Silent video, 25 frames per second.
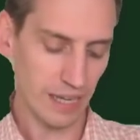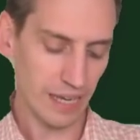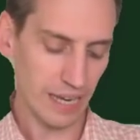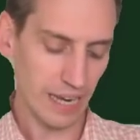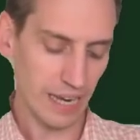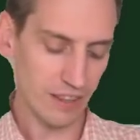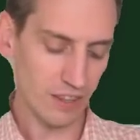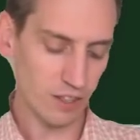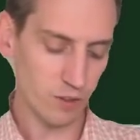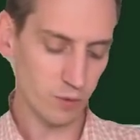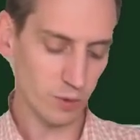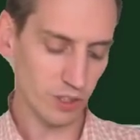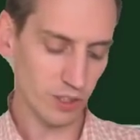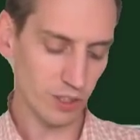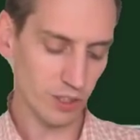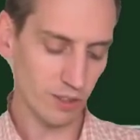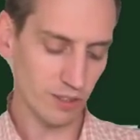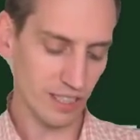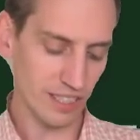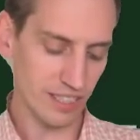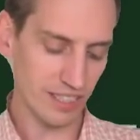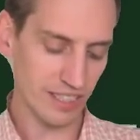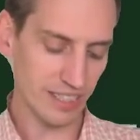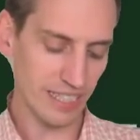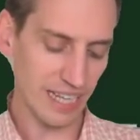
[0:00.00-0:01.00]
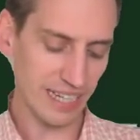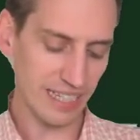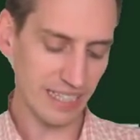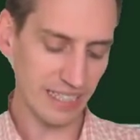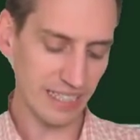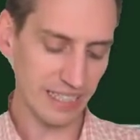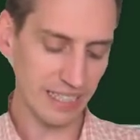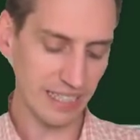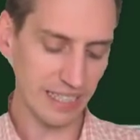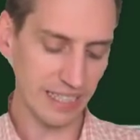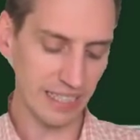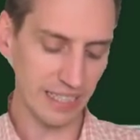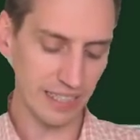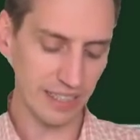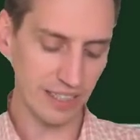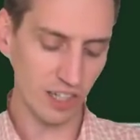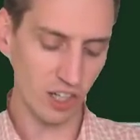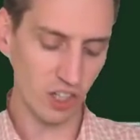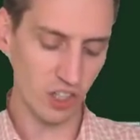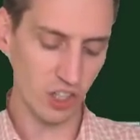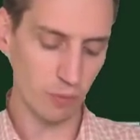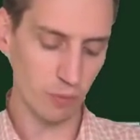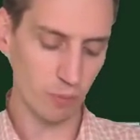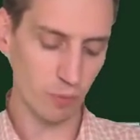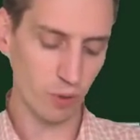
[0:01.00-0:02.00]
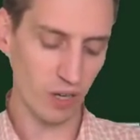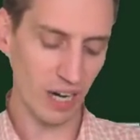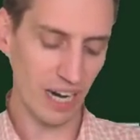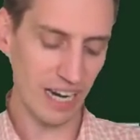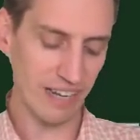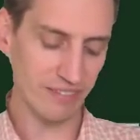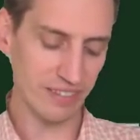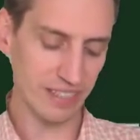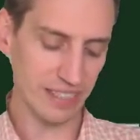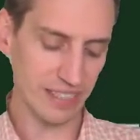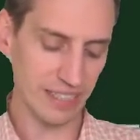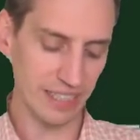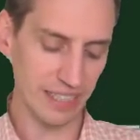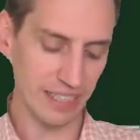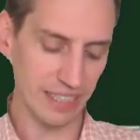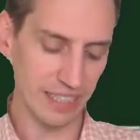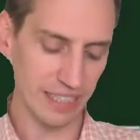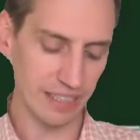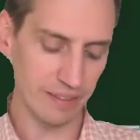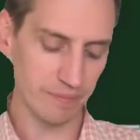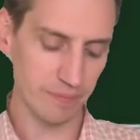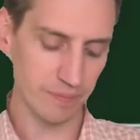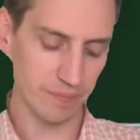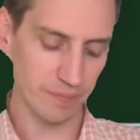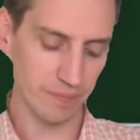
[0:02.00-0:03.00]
And then we'll use a second key called a private key